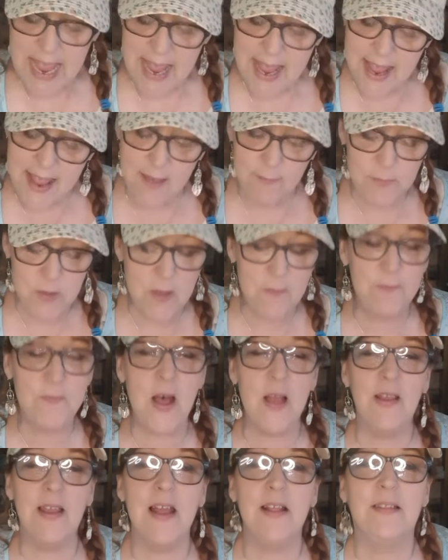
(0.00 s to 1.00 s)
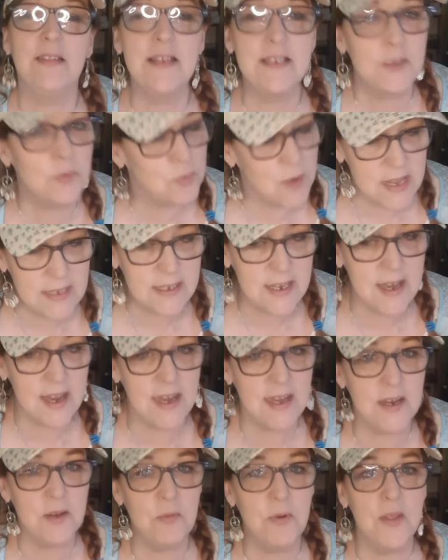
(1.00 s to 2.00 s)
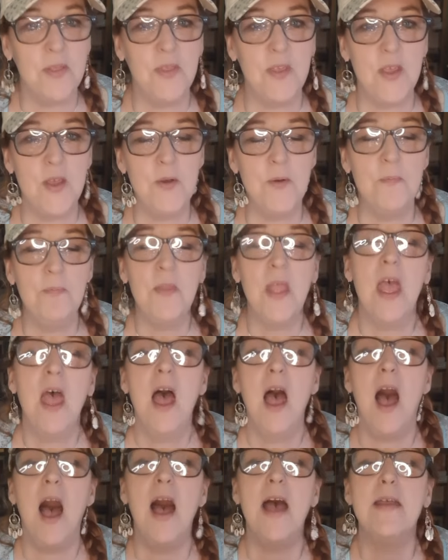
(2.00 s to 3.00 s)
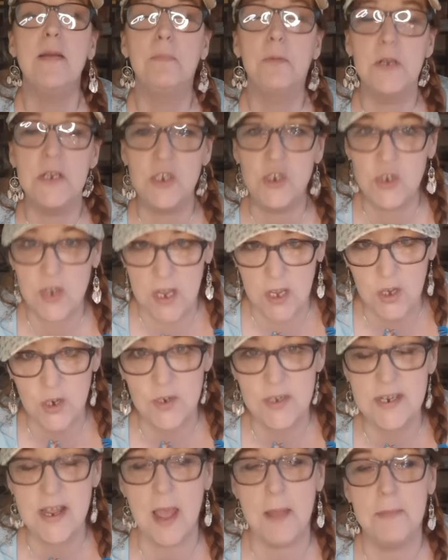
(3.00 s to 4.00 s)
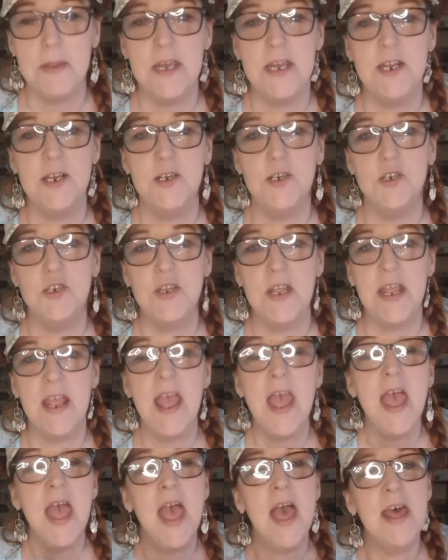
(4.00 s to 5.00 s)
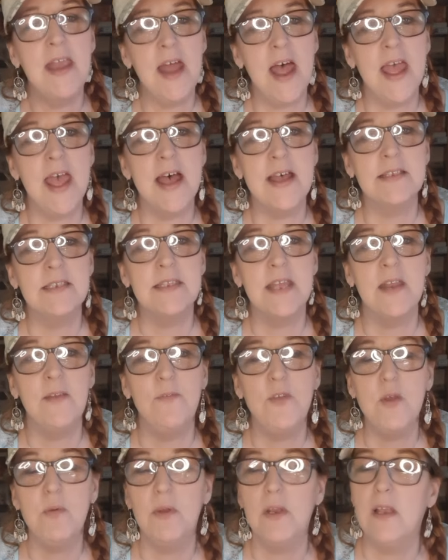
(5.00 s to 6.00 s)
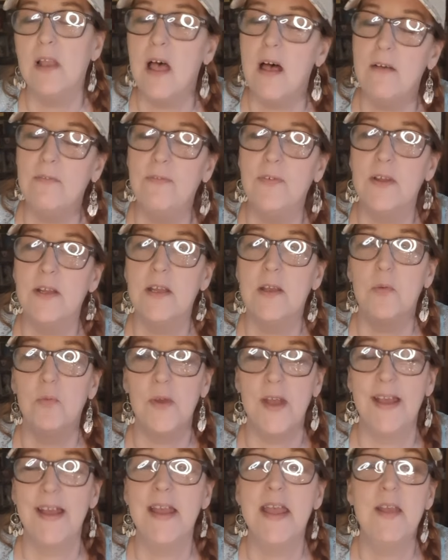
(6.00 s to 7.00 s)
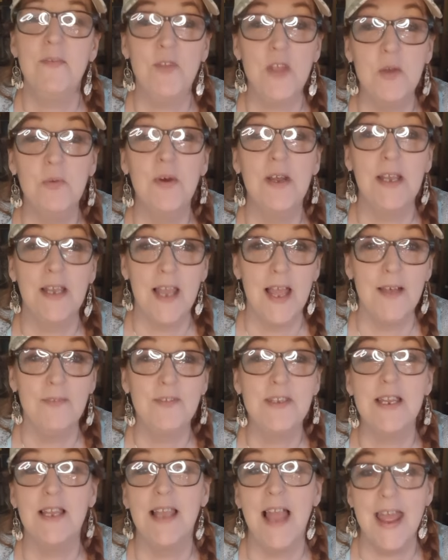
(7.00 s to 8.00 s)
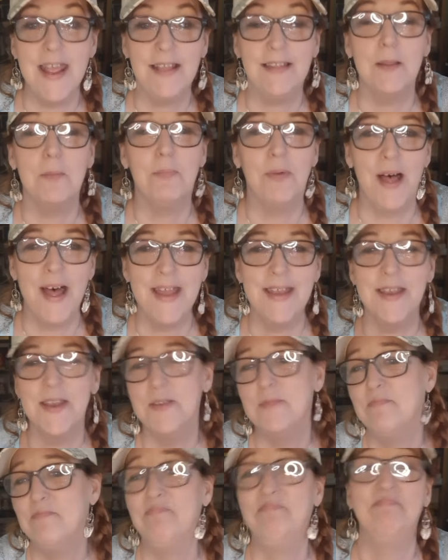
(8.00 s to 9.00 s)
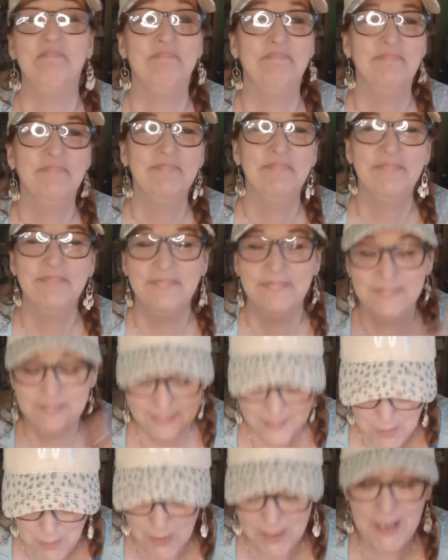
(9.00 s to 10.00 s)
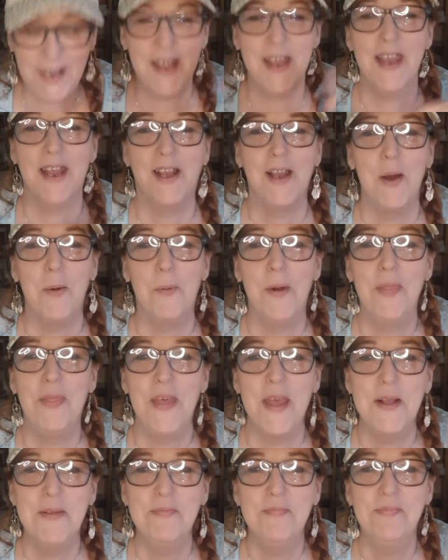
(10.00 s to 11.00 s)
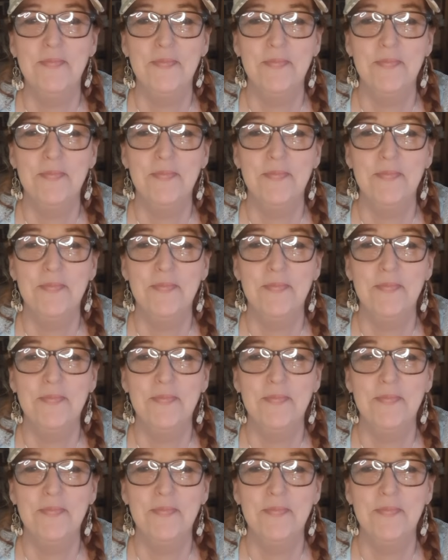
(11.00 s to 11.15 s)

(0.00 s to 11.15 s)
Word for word: If you felt like this resonated with you, I appreciate your time and energy, and I ask that if you would love, if you would love to like the button, we're gonna go with it.